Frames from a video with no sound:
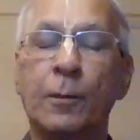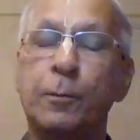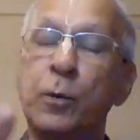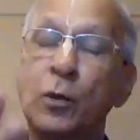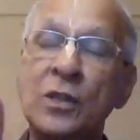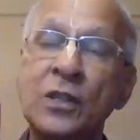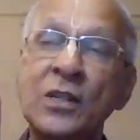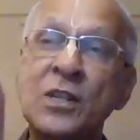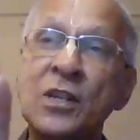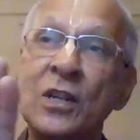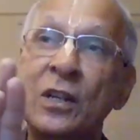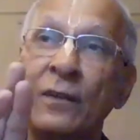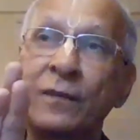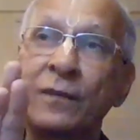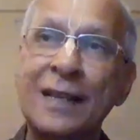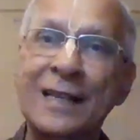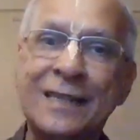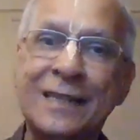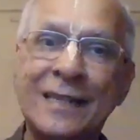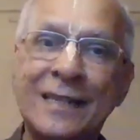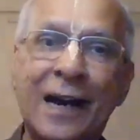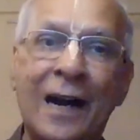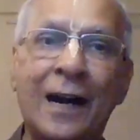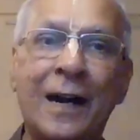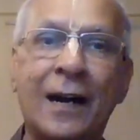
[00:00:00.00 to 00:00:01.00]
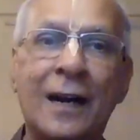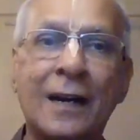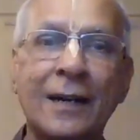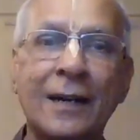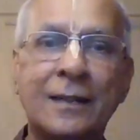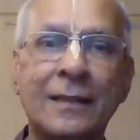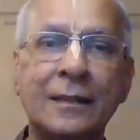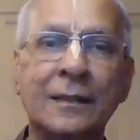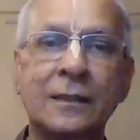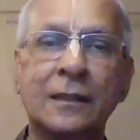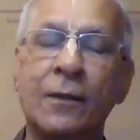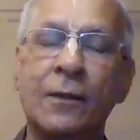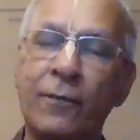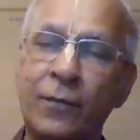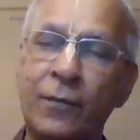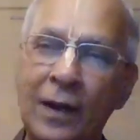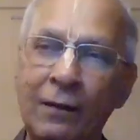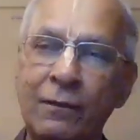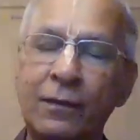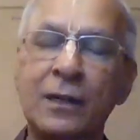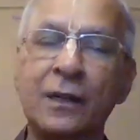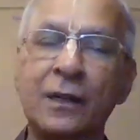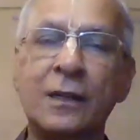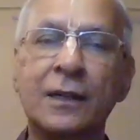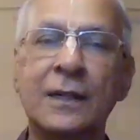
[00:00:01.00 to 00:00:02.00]
the position of the stars, the
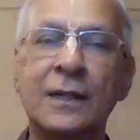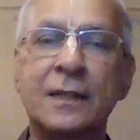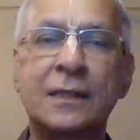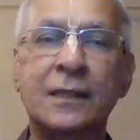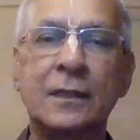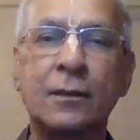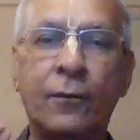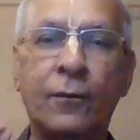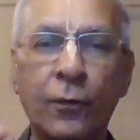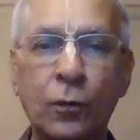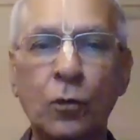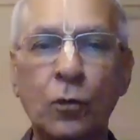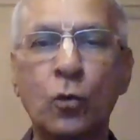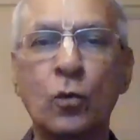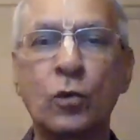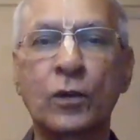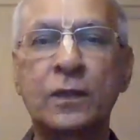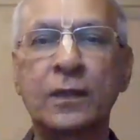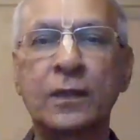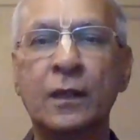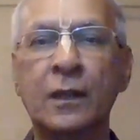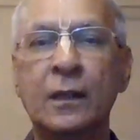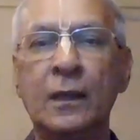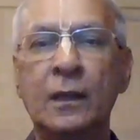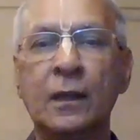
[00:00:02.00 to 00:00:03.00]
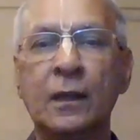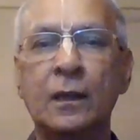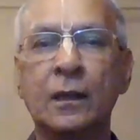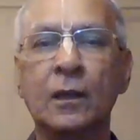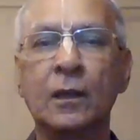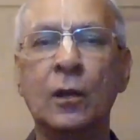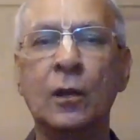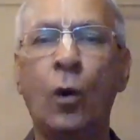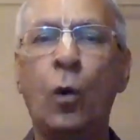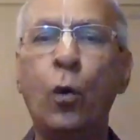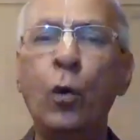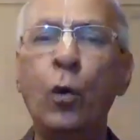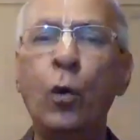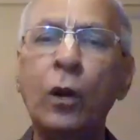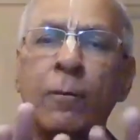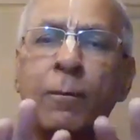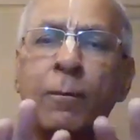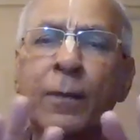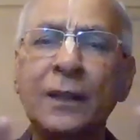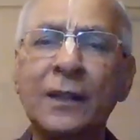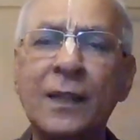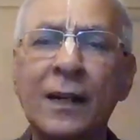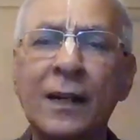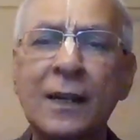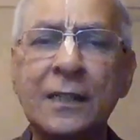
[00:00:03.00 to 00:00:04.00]
flowers, the fruits,
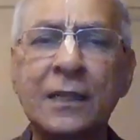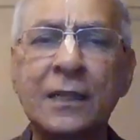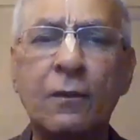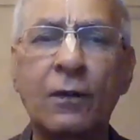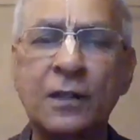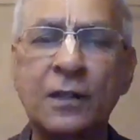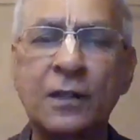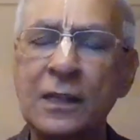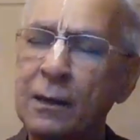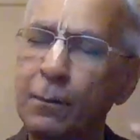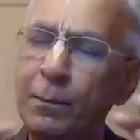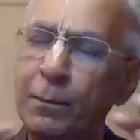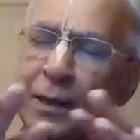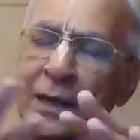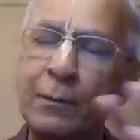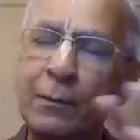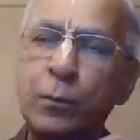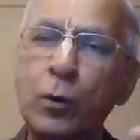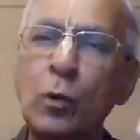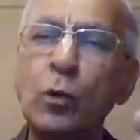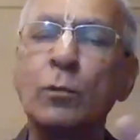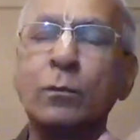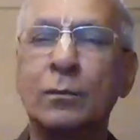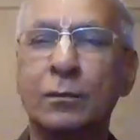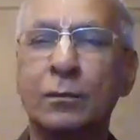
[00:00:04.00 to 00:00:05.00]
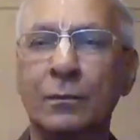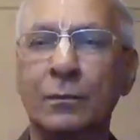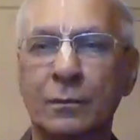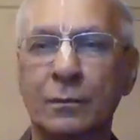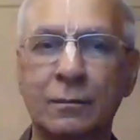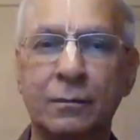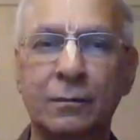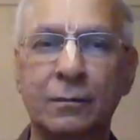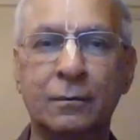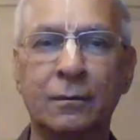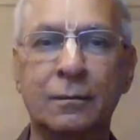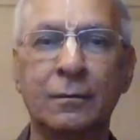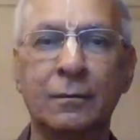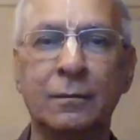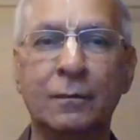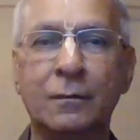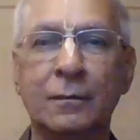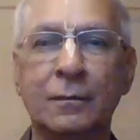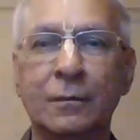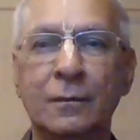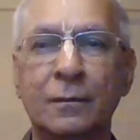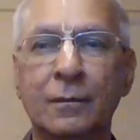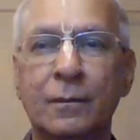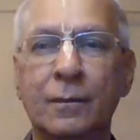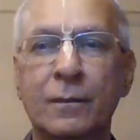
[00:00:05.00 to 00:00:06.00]
whole of Mother Nature was in complete bloom.
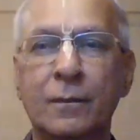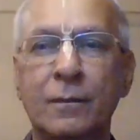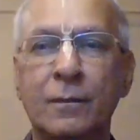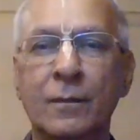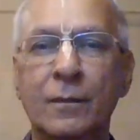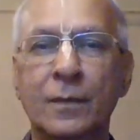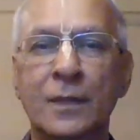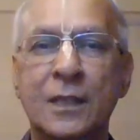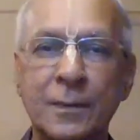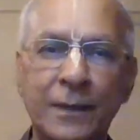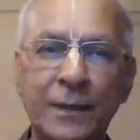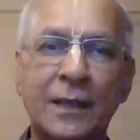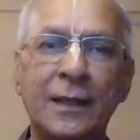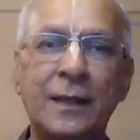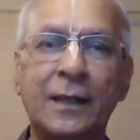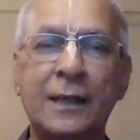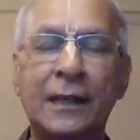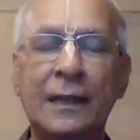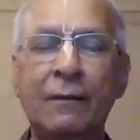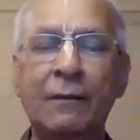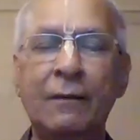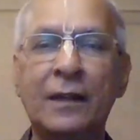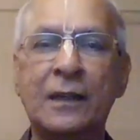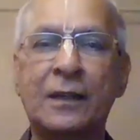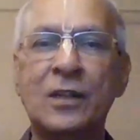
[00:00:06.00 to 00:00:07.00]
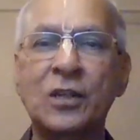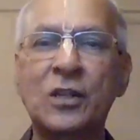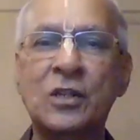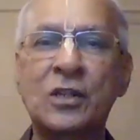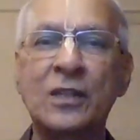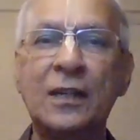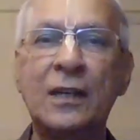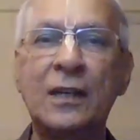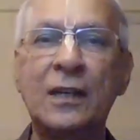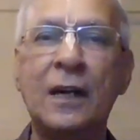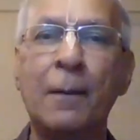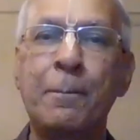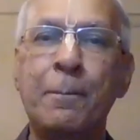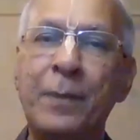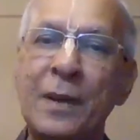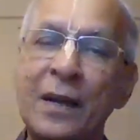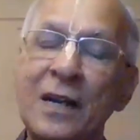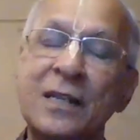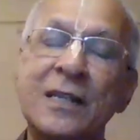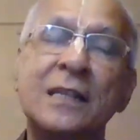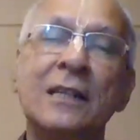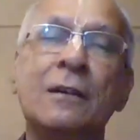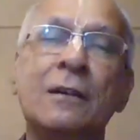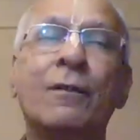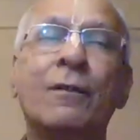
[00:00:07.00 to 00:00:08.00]
Similarly, when Krishna
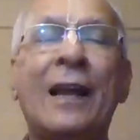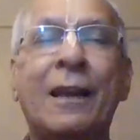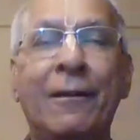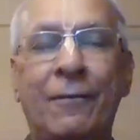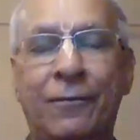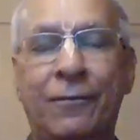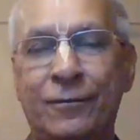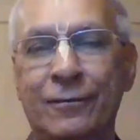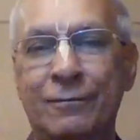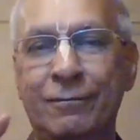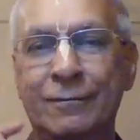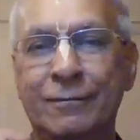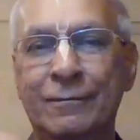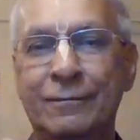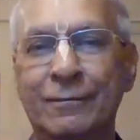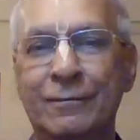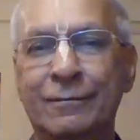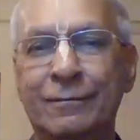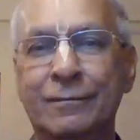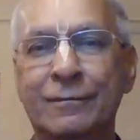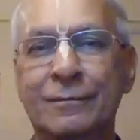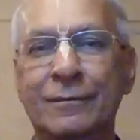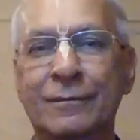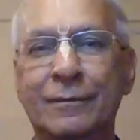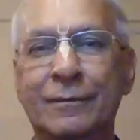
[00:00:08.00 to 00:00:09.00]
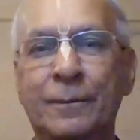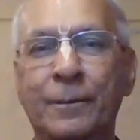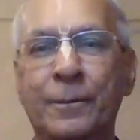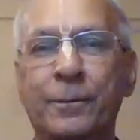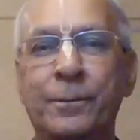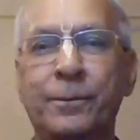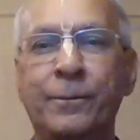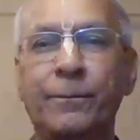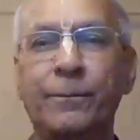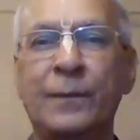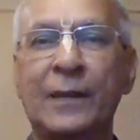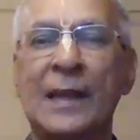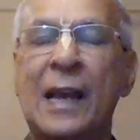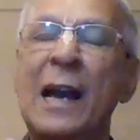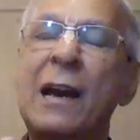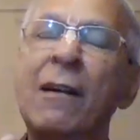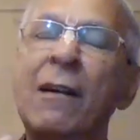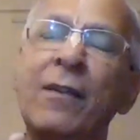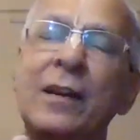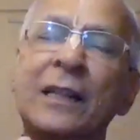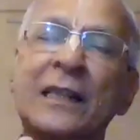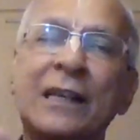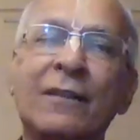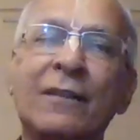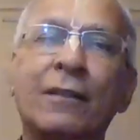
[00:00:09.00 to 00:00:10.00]
appears in our life,
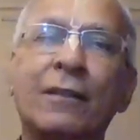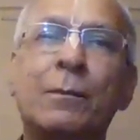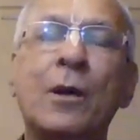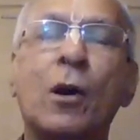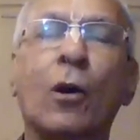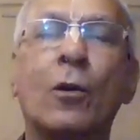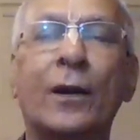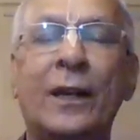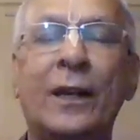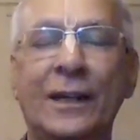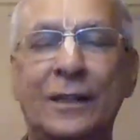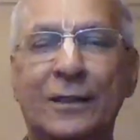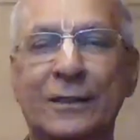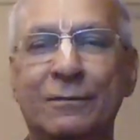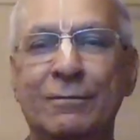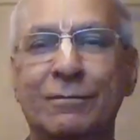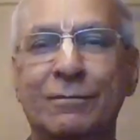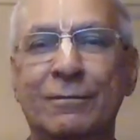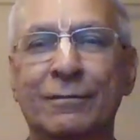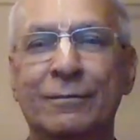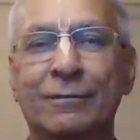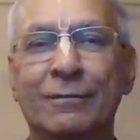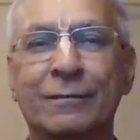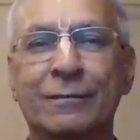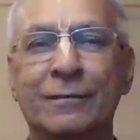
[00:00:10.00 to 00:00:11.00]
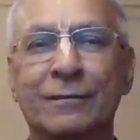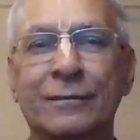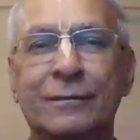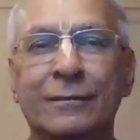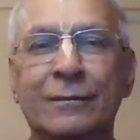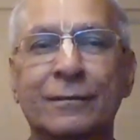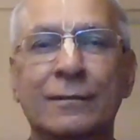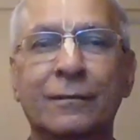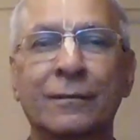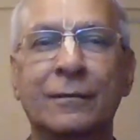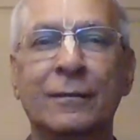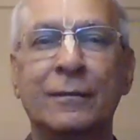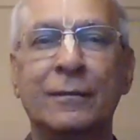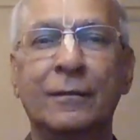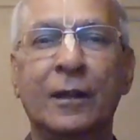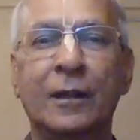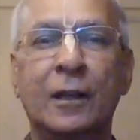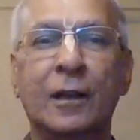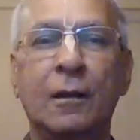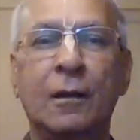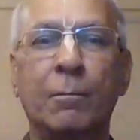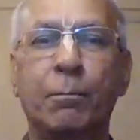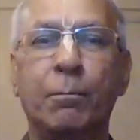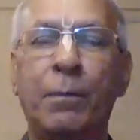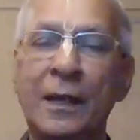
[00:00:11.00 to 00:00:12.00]
everything will be all right.
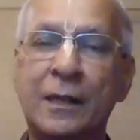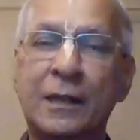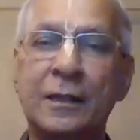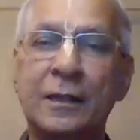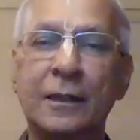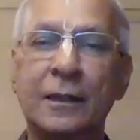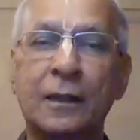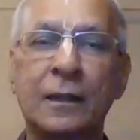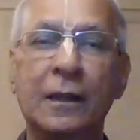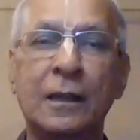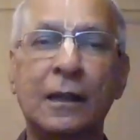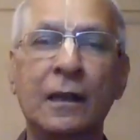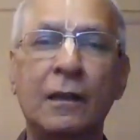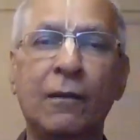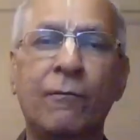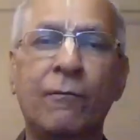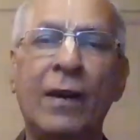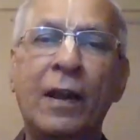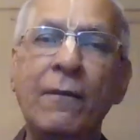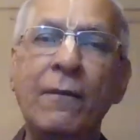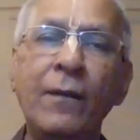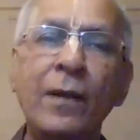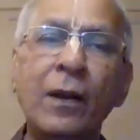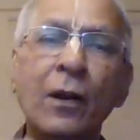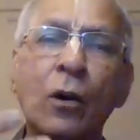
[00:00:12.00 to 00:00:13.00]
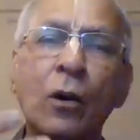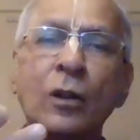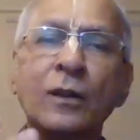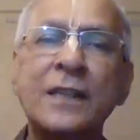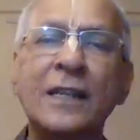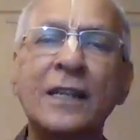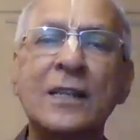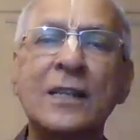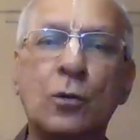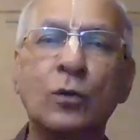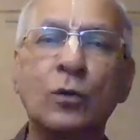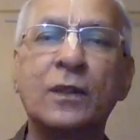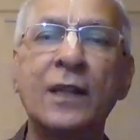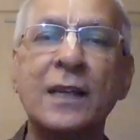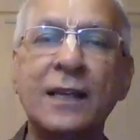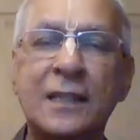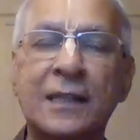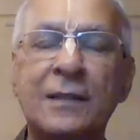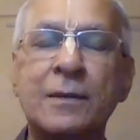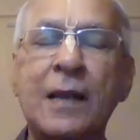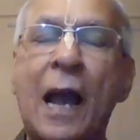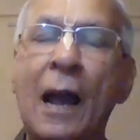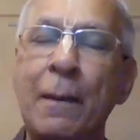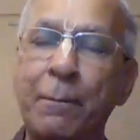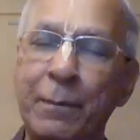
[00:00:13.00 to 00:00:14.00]
But when will all these good
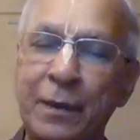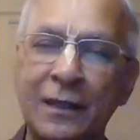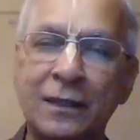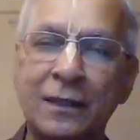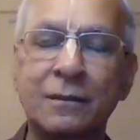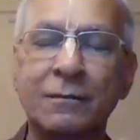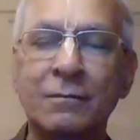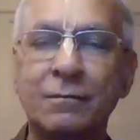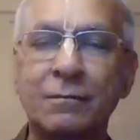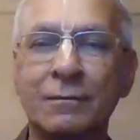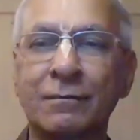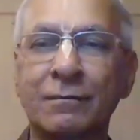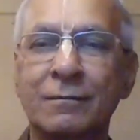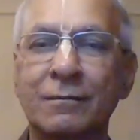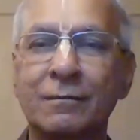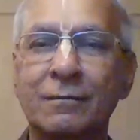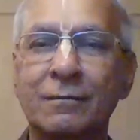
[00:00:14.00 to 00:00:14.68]
things happen?